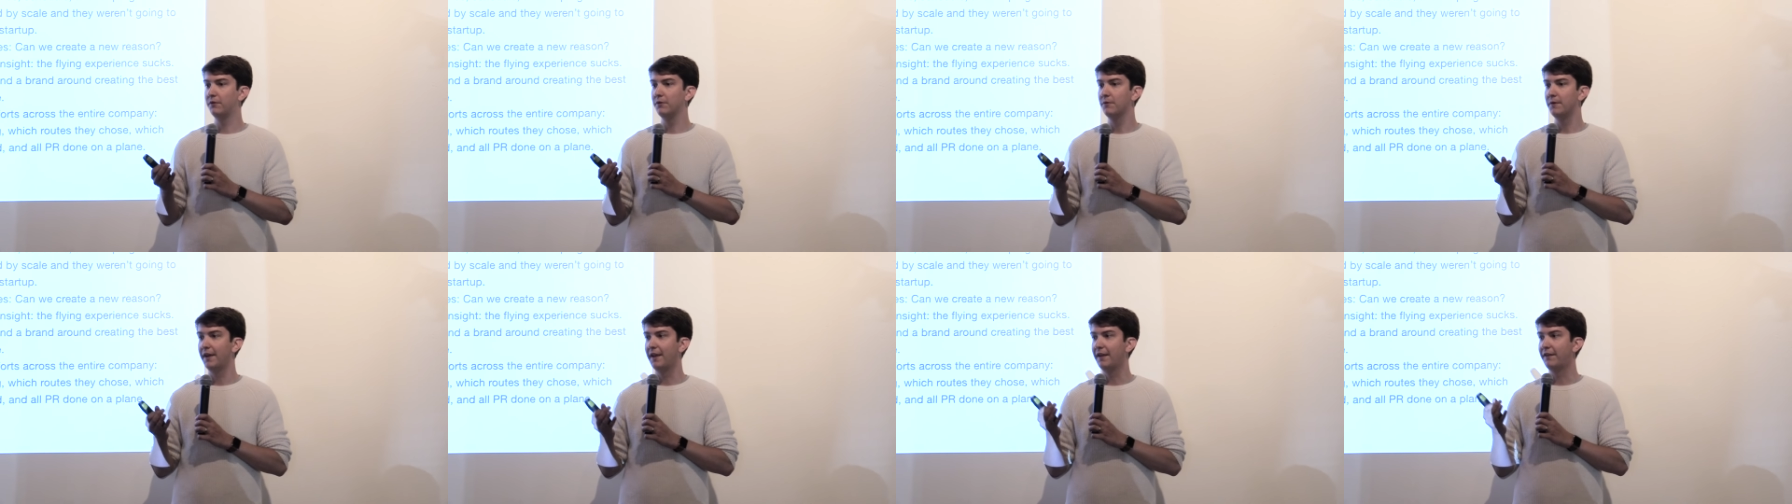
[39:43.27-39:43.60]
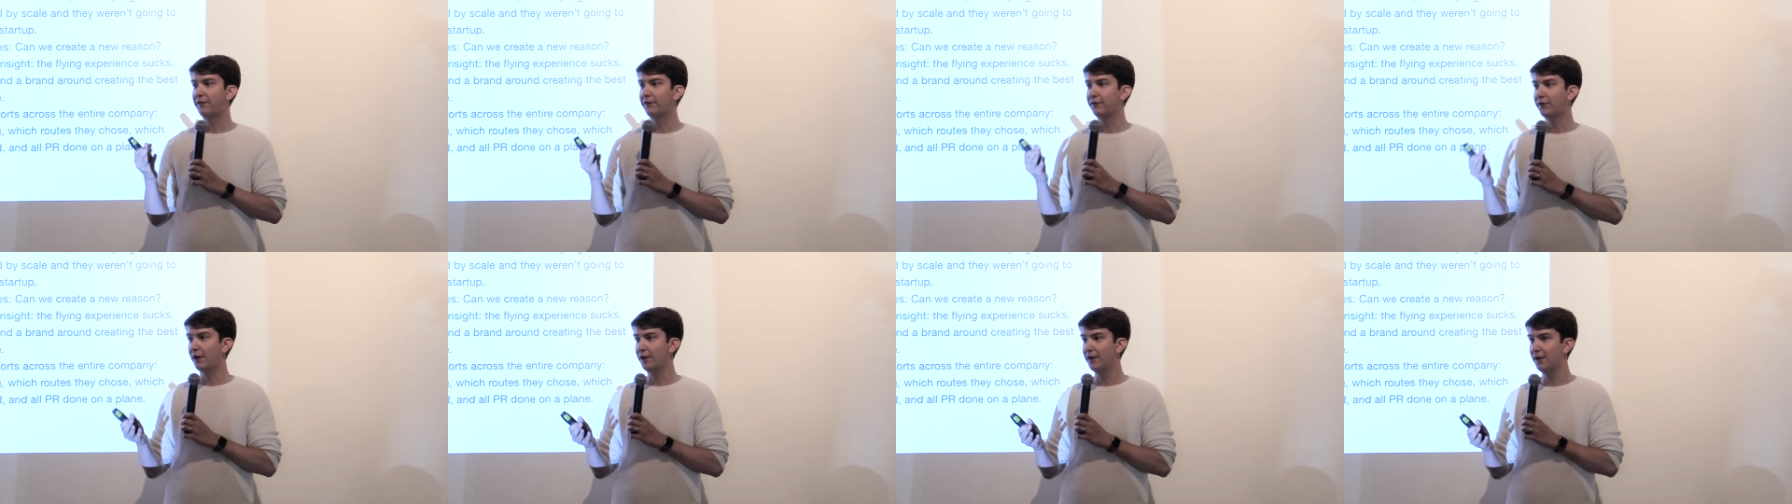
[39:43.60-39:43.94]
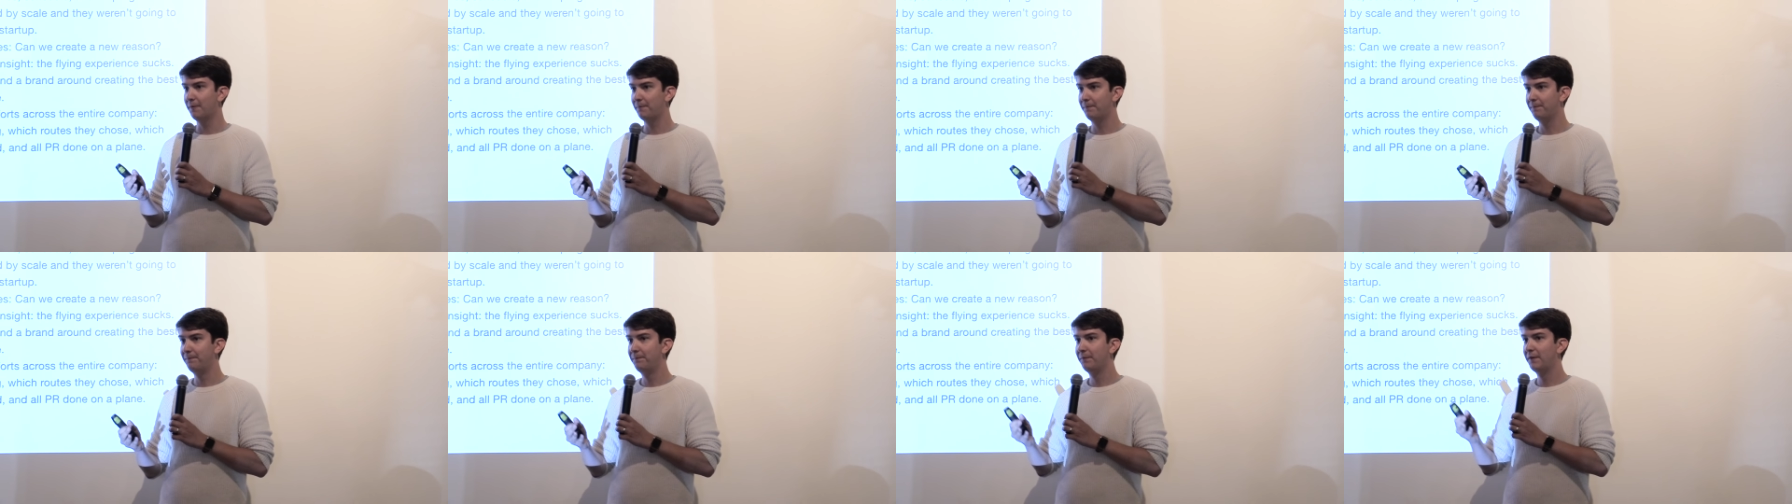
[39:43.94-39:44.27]
doing a
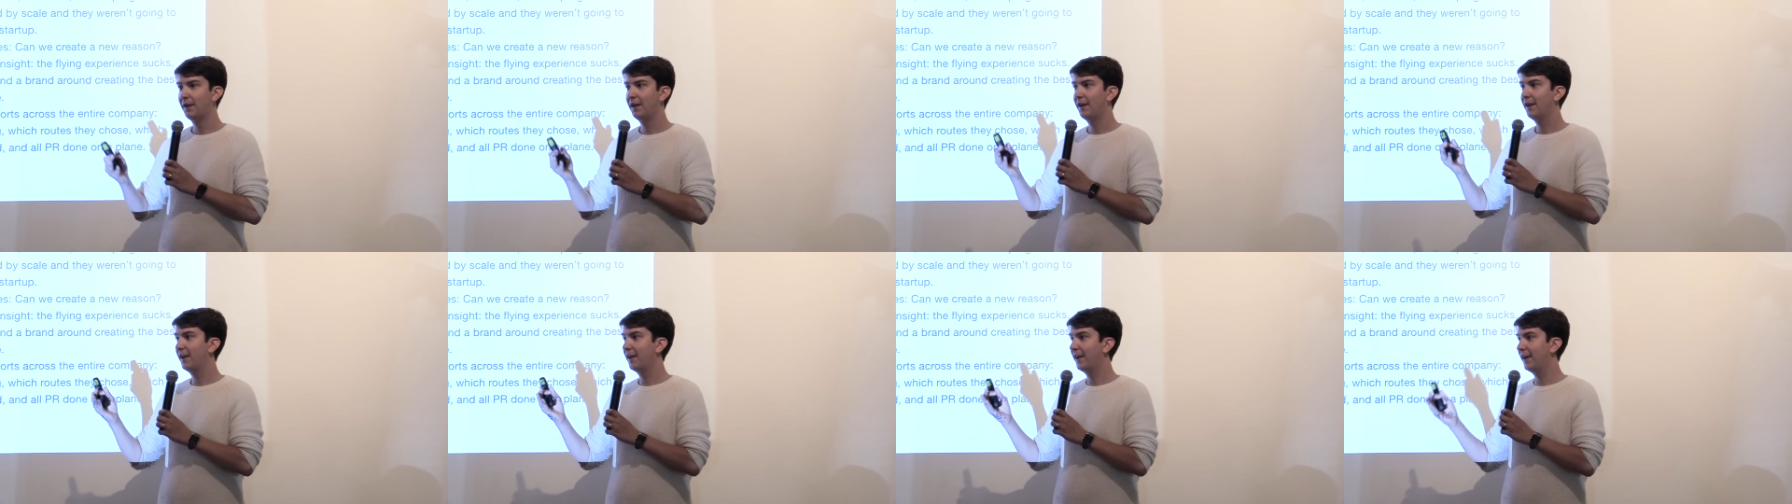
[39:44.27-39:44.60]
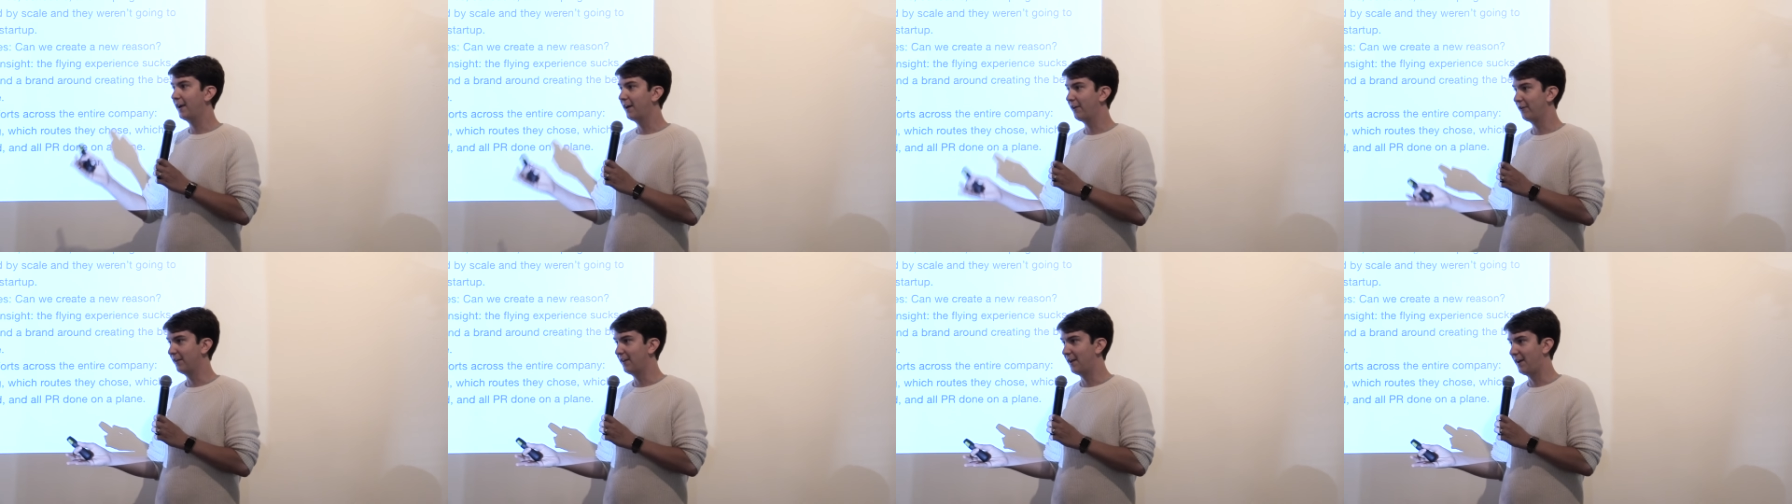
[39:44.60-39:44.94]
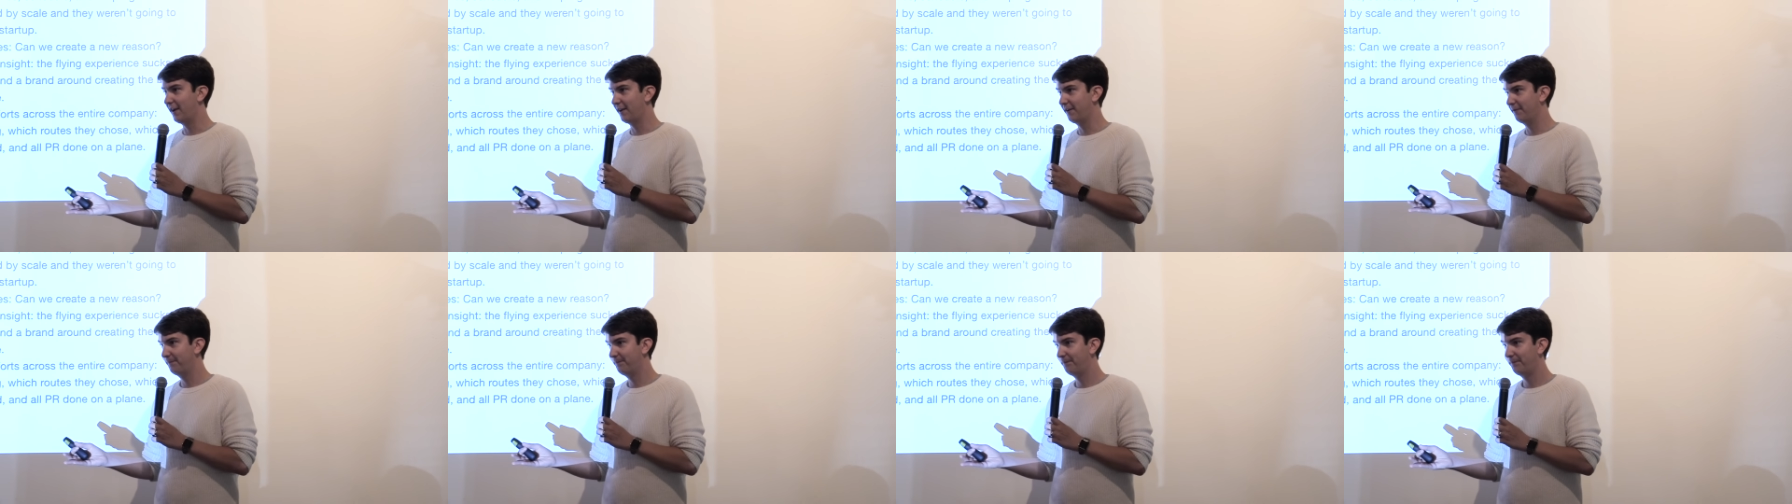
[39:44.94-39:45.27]
startup
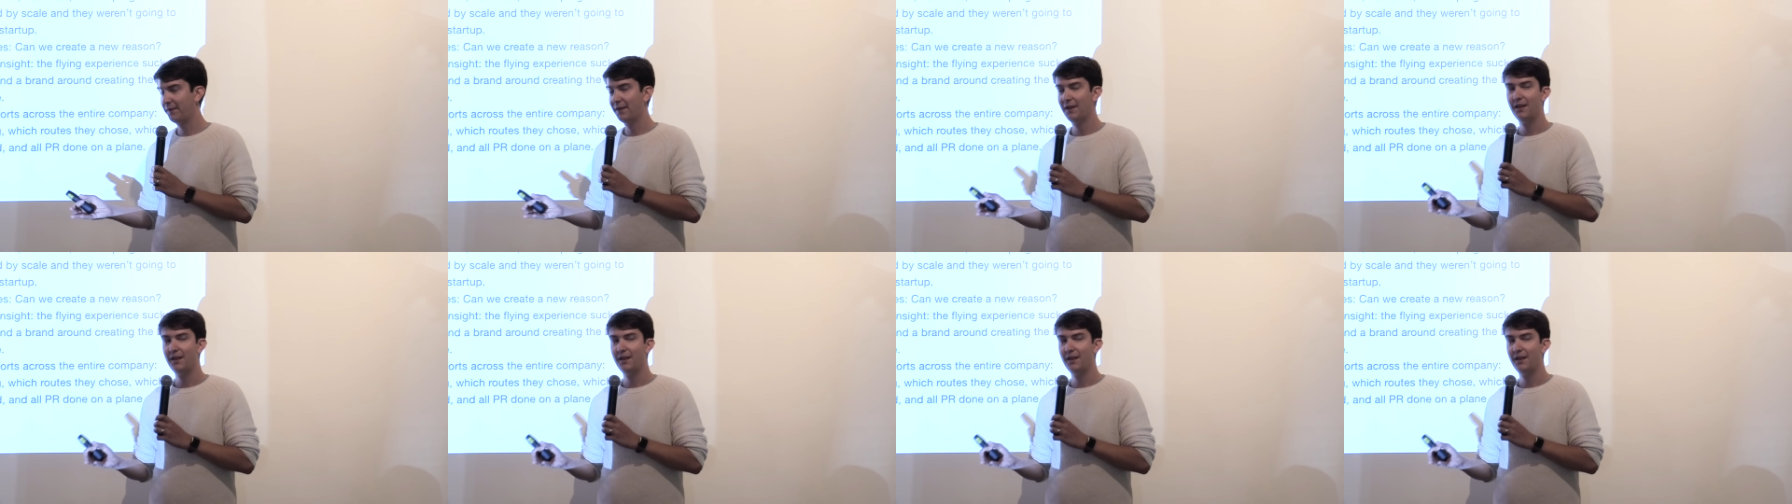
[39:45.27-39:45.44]
airline.